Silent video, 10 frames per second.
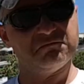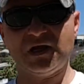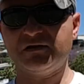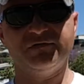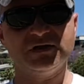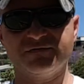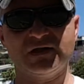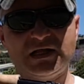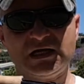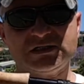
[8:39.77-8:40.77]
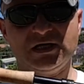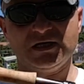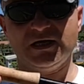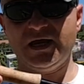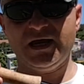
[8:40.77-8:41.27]
that feels fantastic.
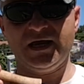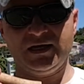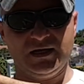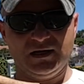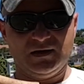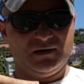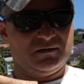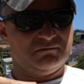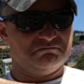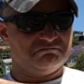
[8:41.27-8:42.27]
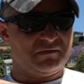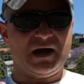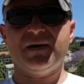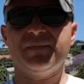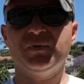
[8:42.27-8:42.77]
And
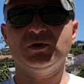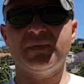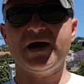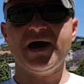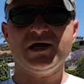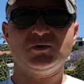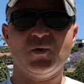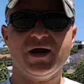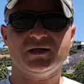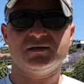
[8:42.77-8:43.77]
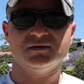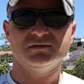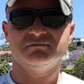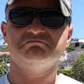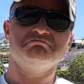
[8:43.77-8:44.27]
I might put my 8 weight
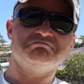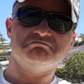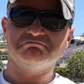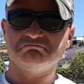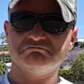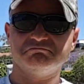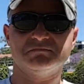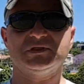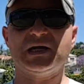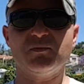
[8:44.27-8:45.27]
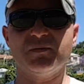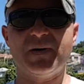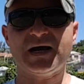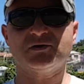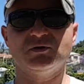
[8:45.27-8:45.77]
somewhere
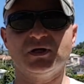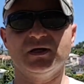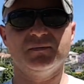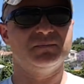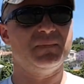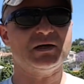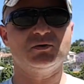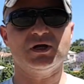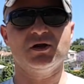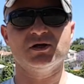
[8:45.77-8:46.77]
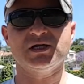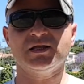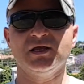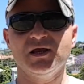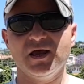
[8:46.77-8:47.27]
back to the
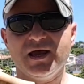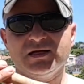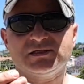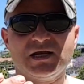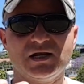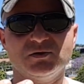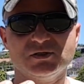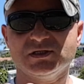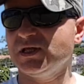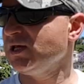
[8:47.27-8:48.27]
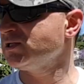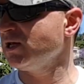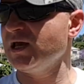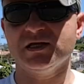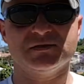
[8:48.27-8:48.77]
closet and start using this
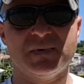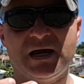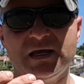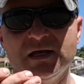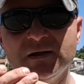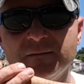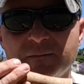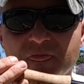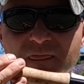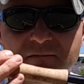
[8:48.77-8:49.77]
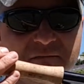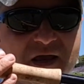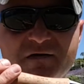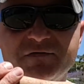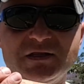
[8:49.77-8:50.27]
as my
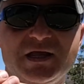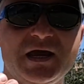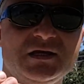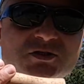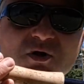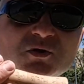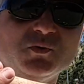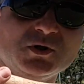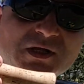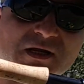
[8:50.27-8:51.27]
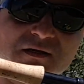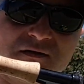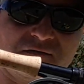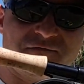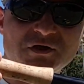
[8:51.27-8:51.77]
everyday saltwater
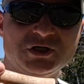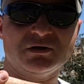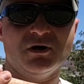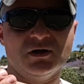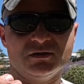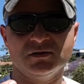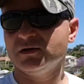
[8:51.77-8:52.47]
fishing rod.